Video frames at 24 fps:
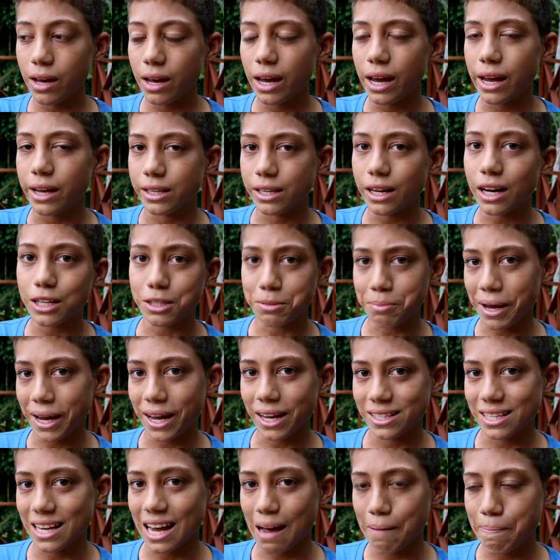it does make
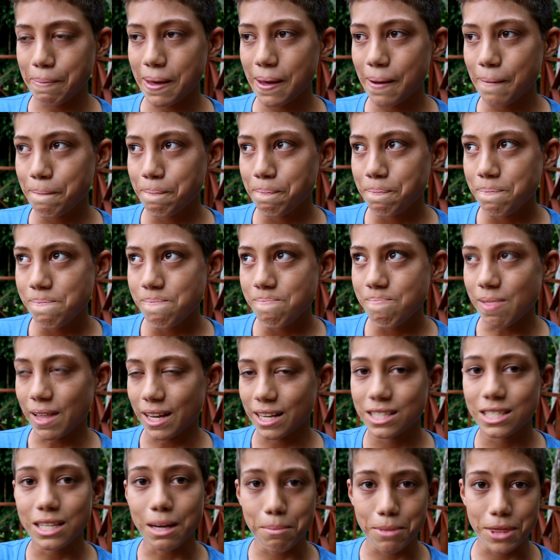us happy.
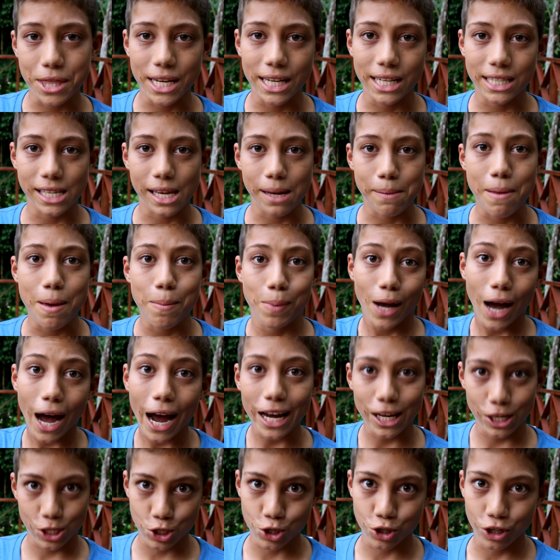Like some things, like maybe
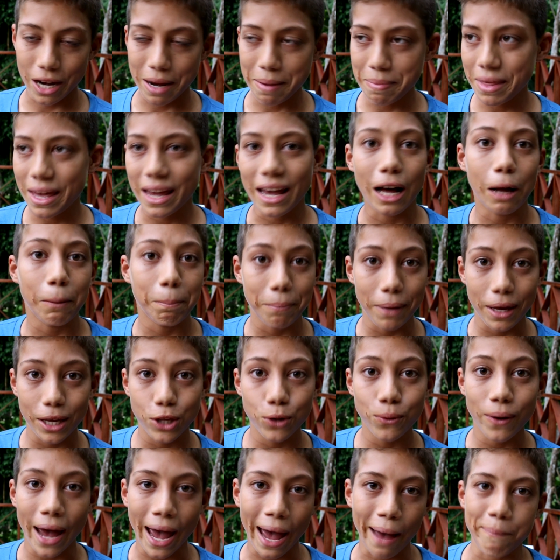ice cream, they help make
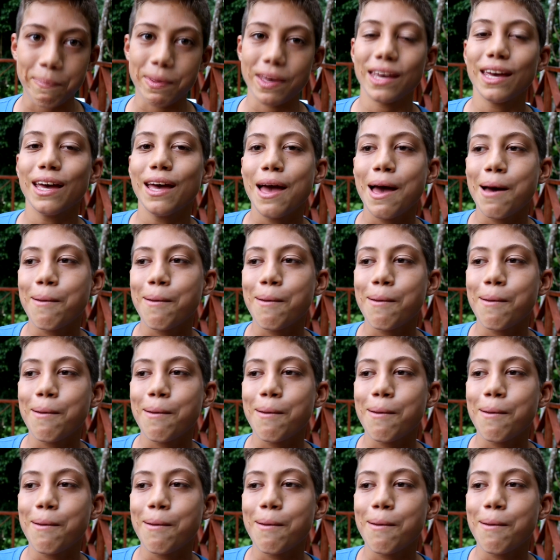you happy.